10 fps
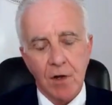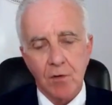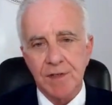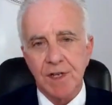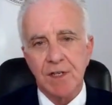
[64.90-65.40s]

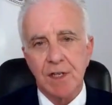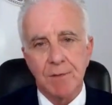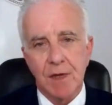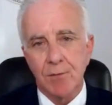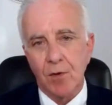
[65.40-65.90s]
hundred sixty
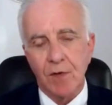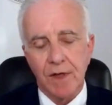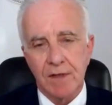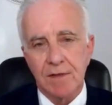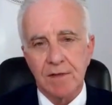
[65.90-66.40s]
people
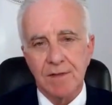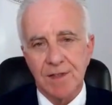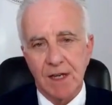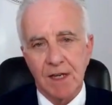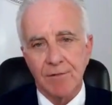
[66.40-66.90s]
is
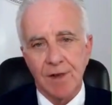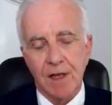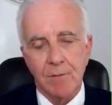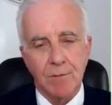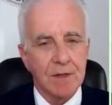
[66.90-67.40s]

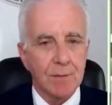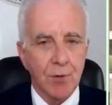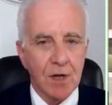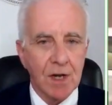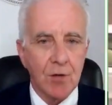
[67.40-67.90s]
significant, but to
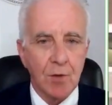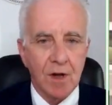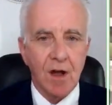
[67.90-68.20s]
put it into a